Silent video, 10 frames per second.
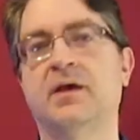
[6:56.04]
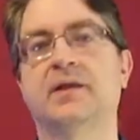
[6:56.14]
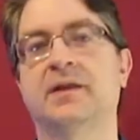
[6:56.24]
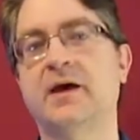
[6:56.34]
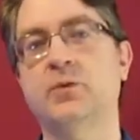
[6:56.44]

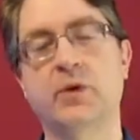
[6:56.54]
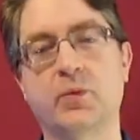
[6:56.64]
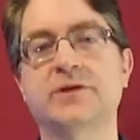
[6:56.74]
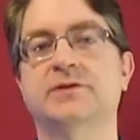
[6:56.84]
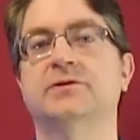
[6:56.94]
Now we
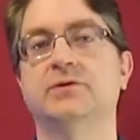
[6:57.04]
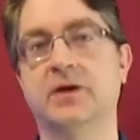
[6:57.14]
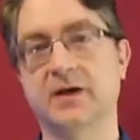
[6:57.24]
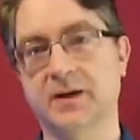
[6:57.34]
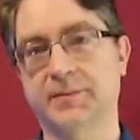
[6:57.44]
want to
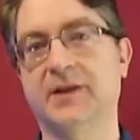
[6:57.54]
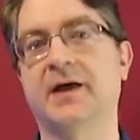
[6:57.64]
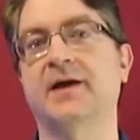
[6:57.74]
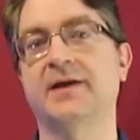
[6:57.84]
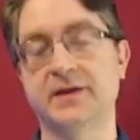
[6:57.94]

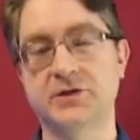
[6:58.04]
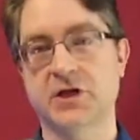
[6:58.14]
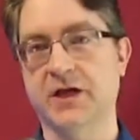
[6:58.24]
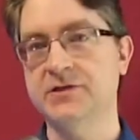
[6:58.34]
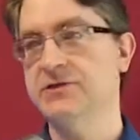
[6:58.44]
apply a
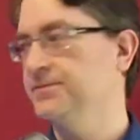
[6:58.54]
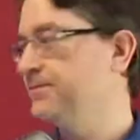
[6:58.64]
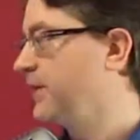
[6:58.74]
change